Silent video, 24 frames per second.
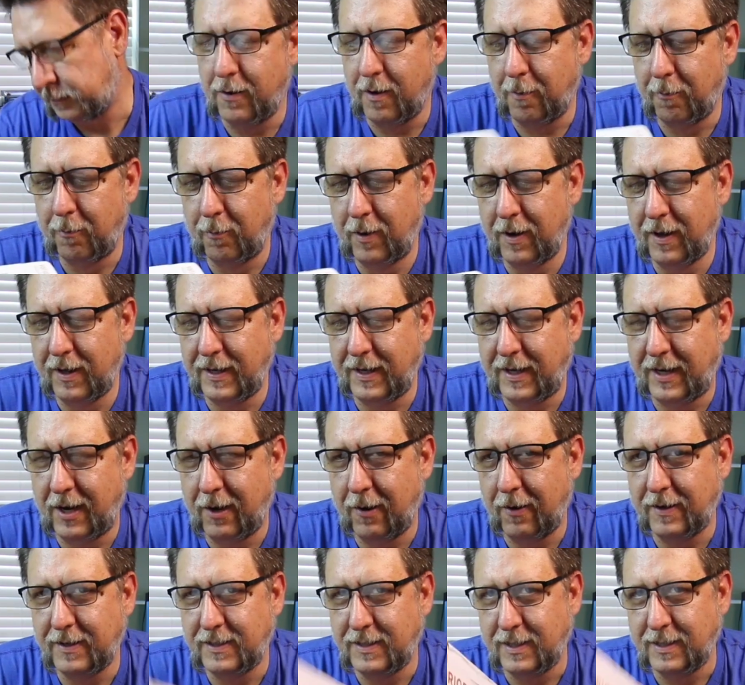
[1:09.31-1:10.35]
I'm really
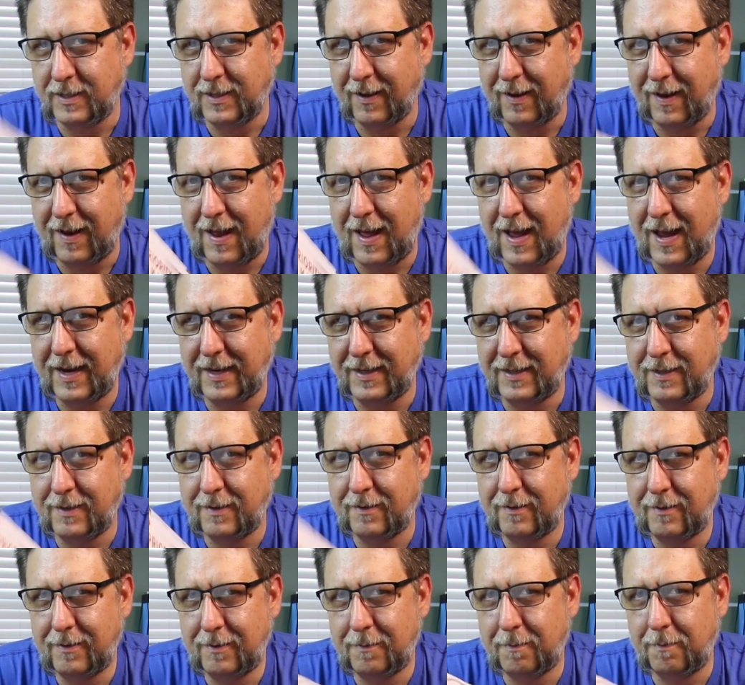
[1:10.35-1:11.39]
curious, it's a light
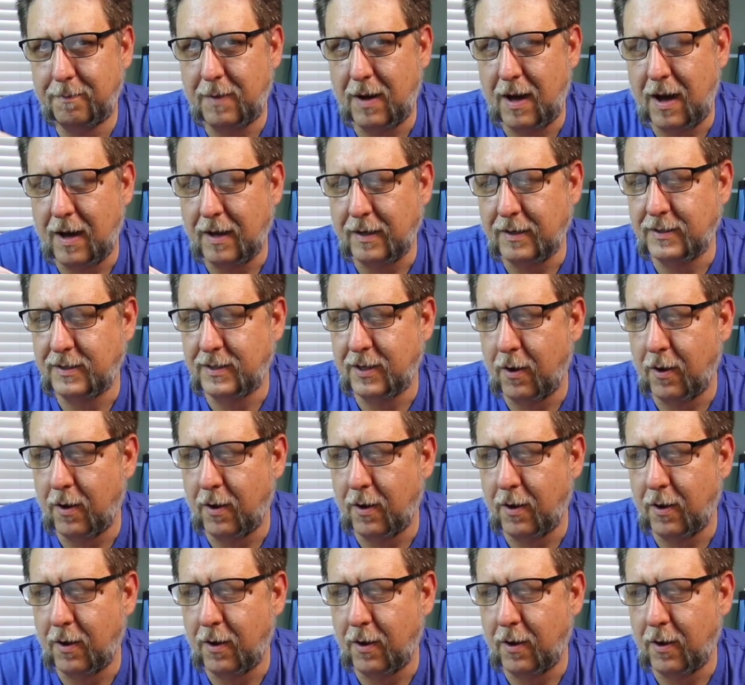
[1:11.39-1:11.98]
box,